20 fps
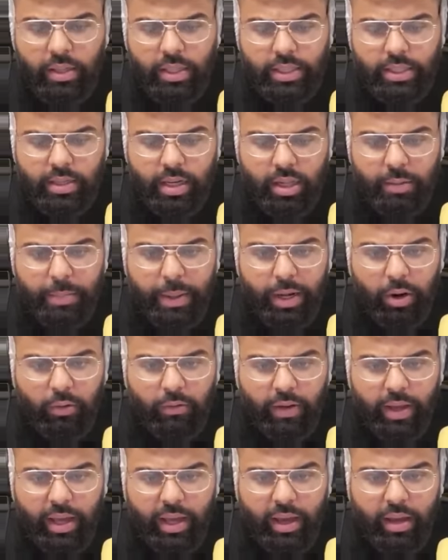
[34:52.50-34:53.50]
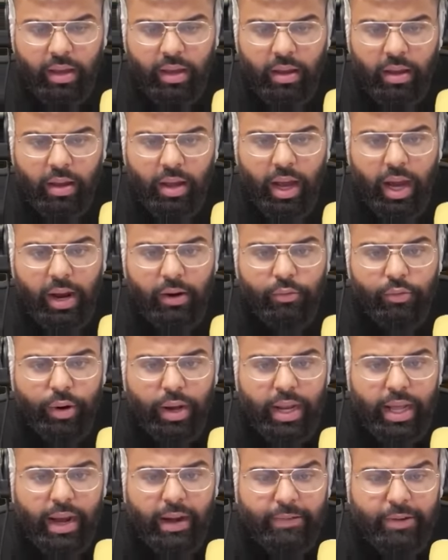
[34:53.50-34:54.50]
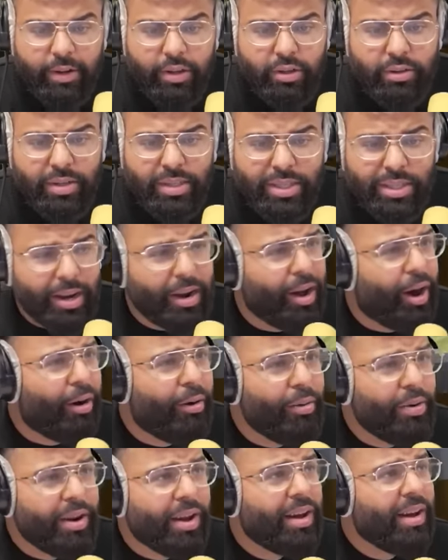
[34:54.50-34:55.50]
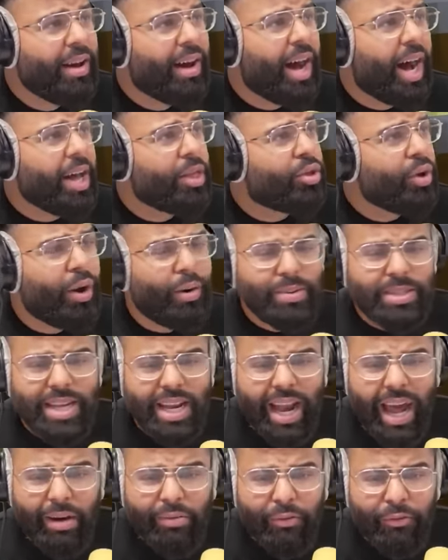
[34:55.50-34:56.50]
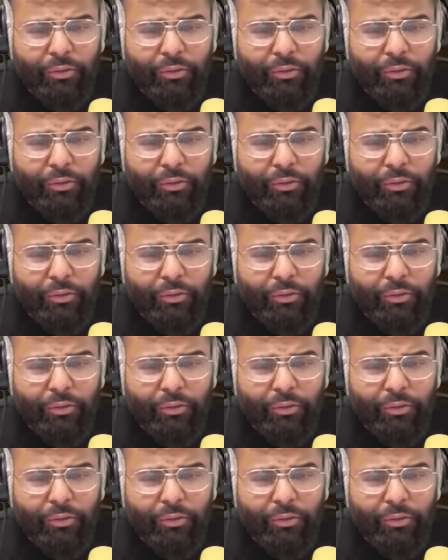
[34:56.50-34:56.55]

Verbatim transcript: There's another bed over here. I really have to do this alone? I thought I was going to have a